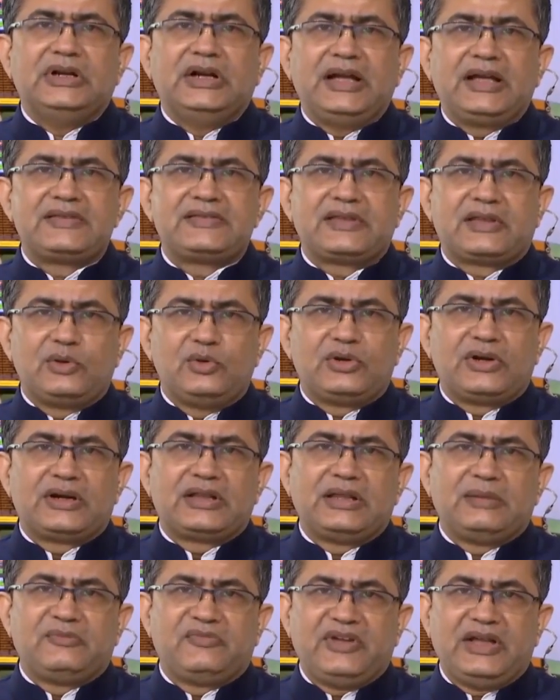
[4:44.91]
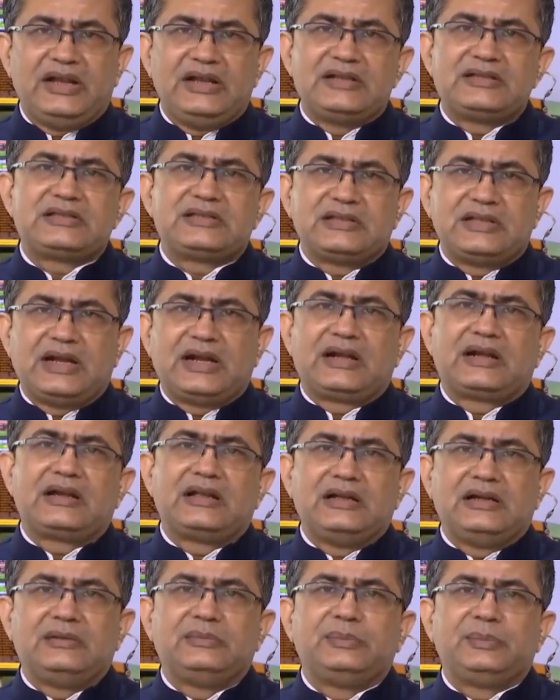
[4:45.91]
executed them well, so that
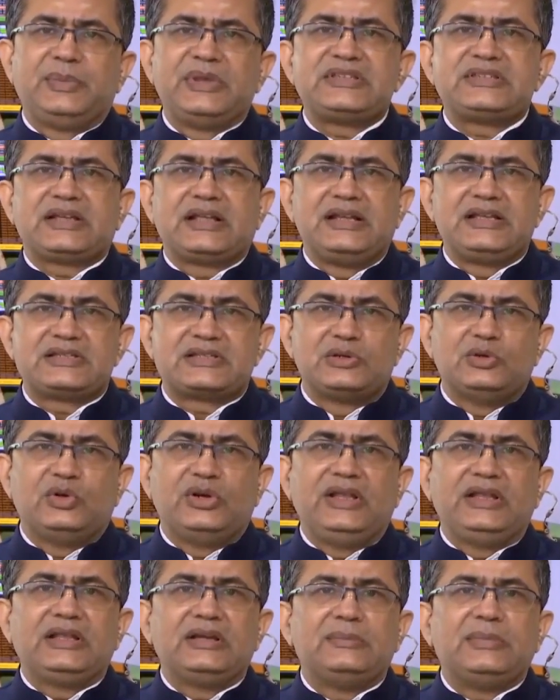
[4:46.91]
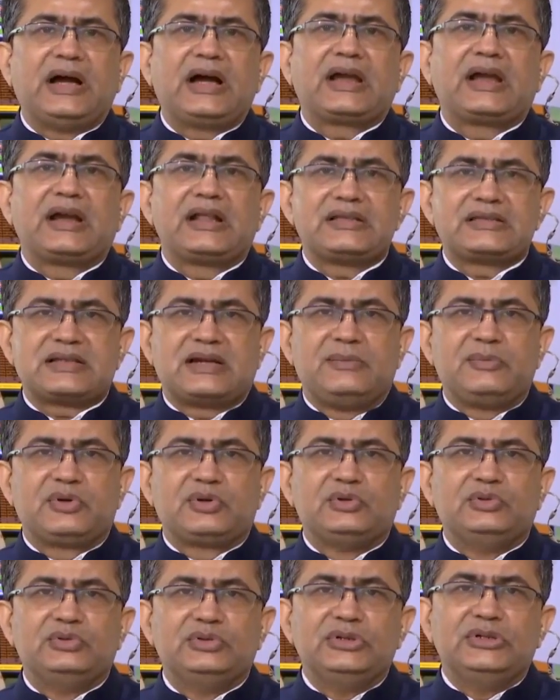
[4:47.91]
basically slowly the market has come
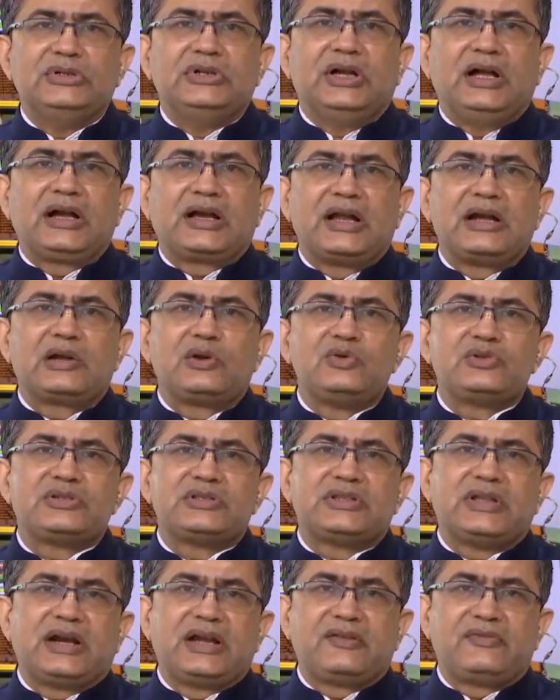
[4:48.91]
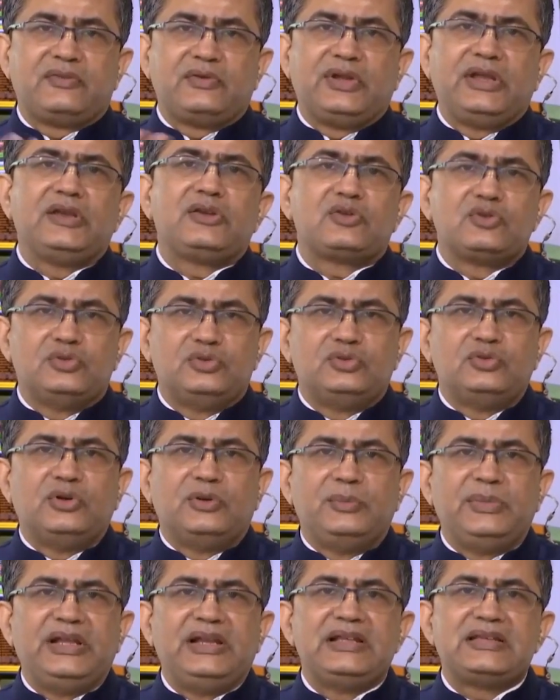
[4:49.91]
to a conclusion that if you need
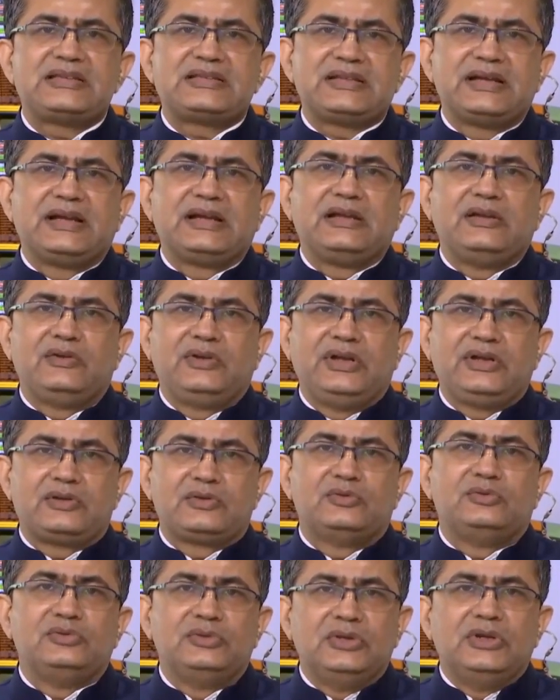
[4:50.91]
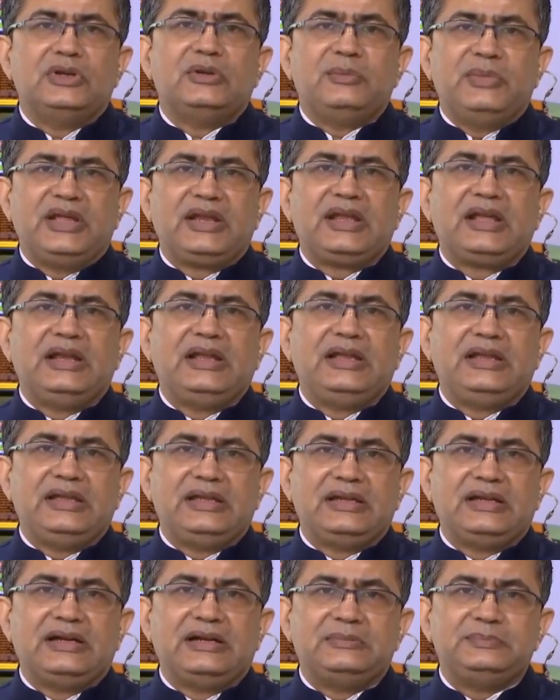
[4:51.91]
to be listed, you need to be
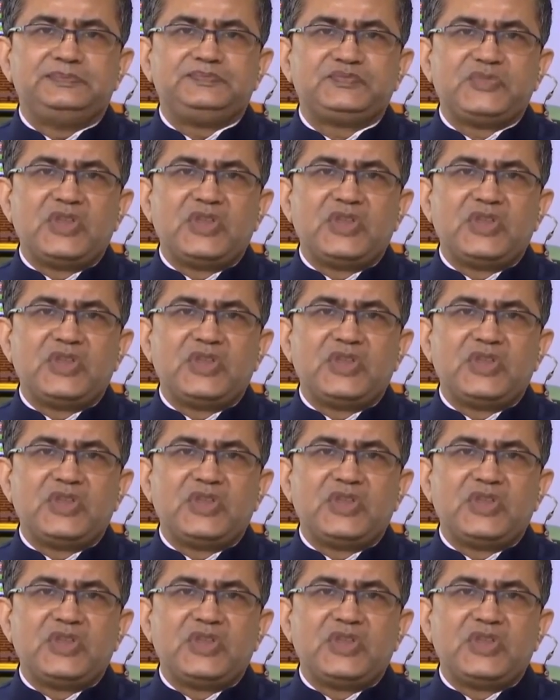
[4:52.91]
really